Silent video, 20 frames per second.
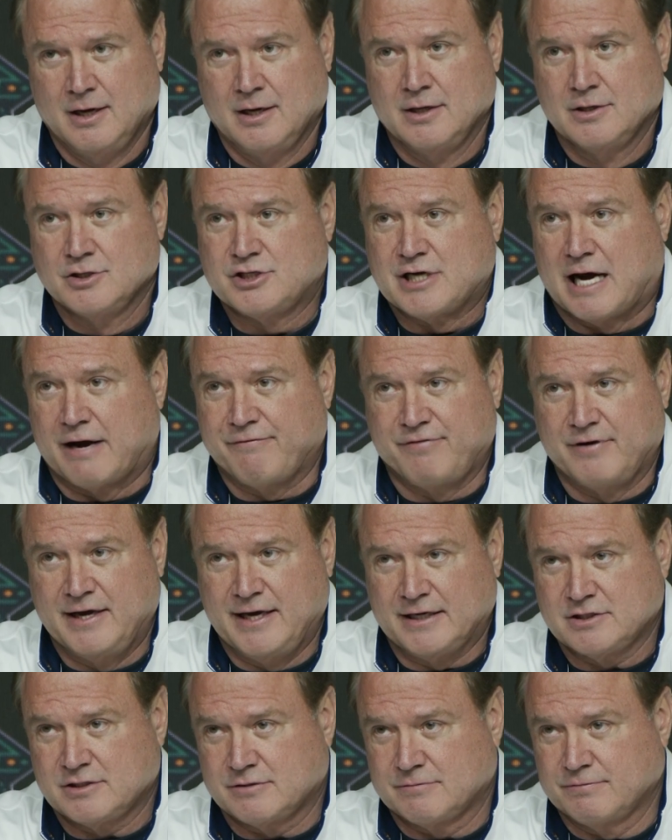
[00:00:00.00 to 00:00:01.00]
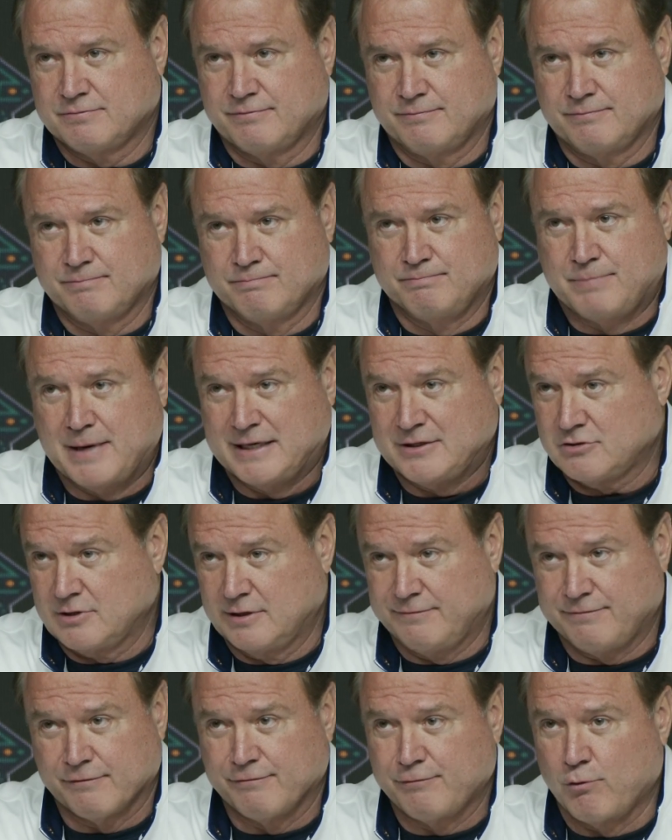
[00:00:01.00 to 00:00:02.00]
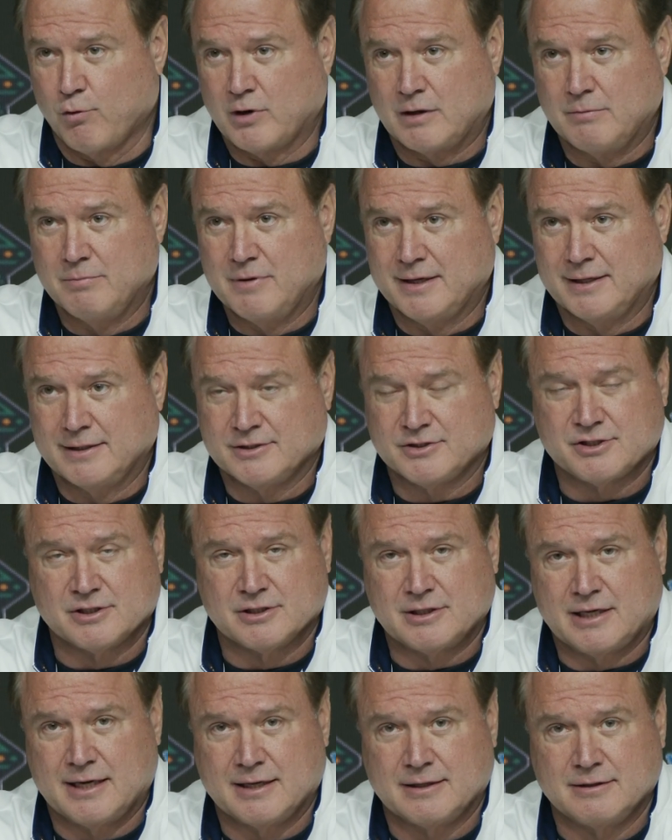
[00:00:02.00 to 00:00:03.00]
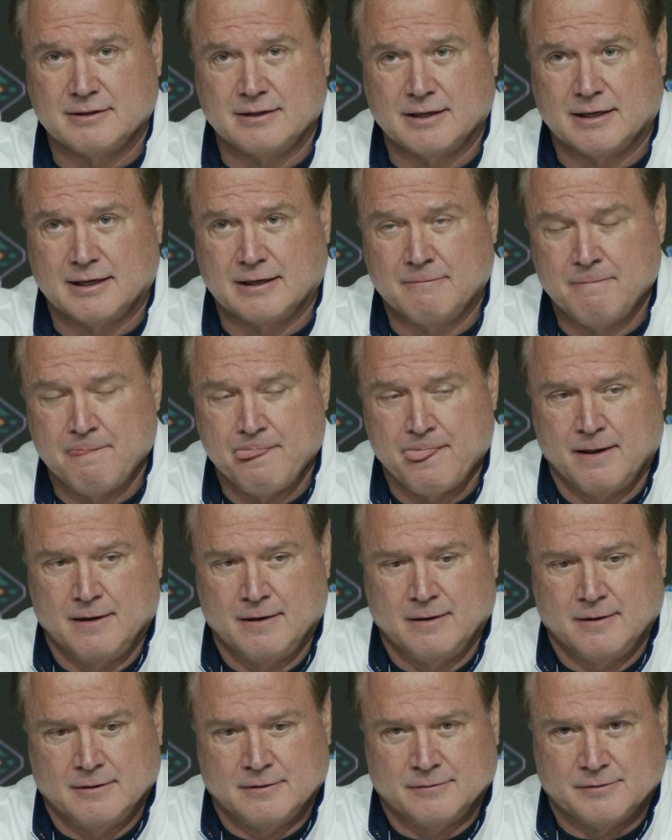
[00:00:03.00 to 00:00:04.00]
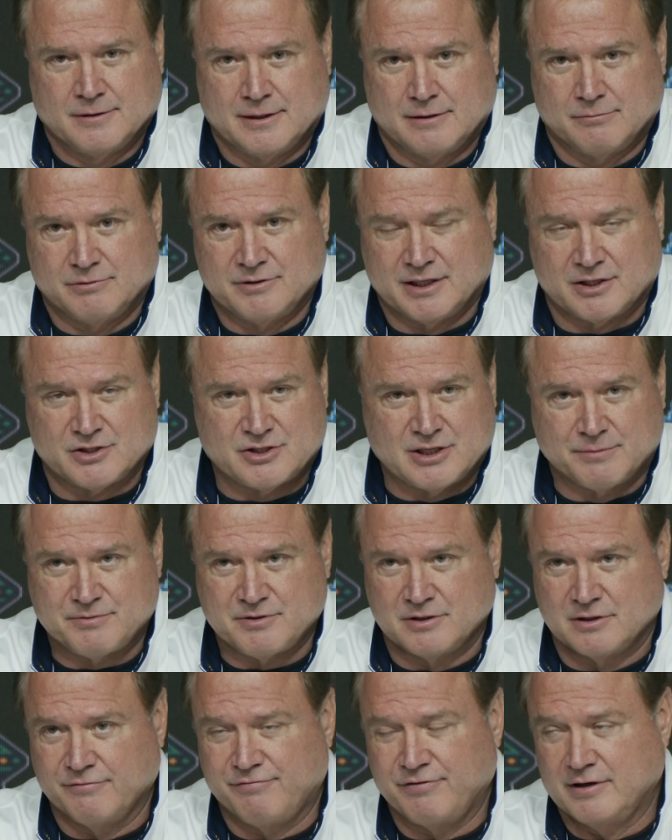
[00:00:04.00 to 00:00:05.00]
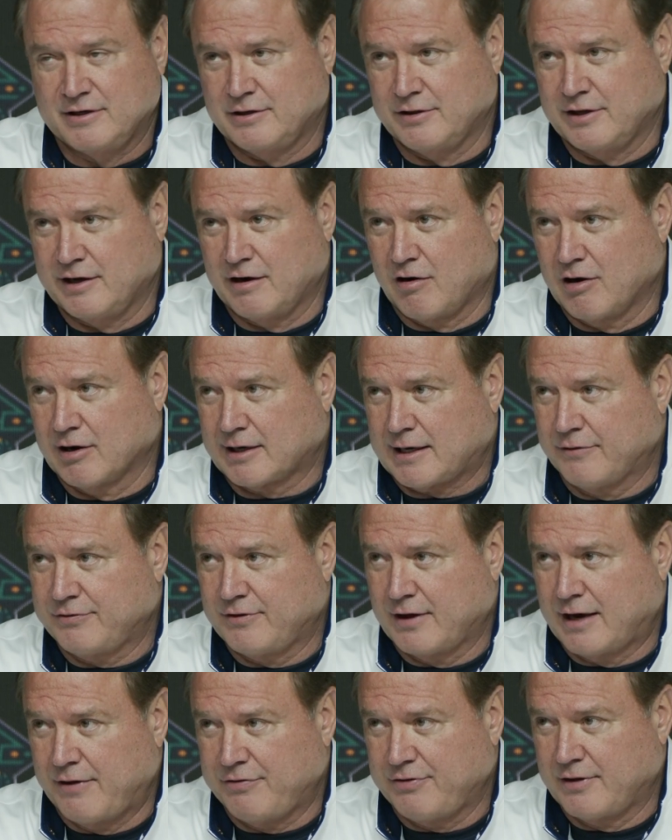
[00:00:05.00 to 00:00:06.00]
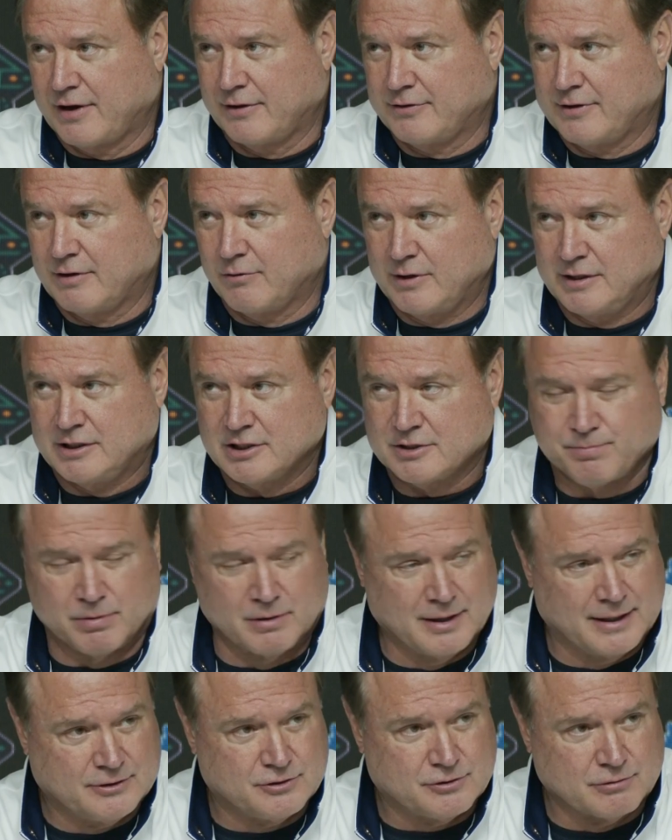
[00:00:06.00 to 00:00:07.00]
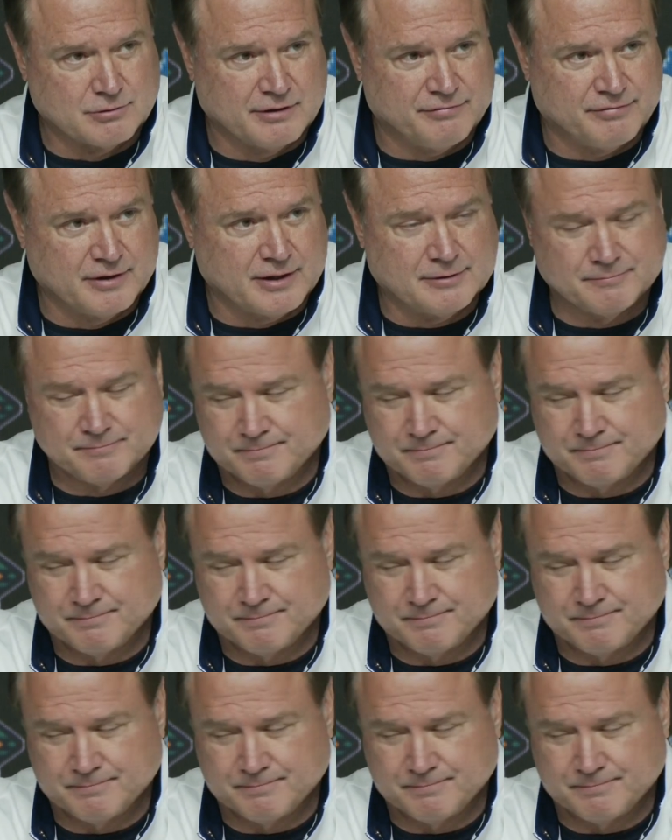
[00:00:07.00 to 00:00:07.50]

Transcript: shot fakes basically for 40 minutes, and with the exception of defending the arc, I thought that we just played terrific.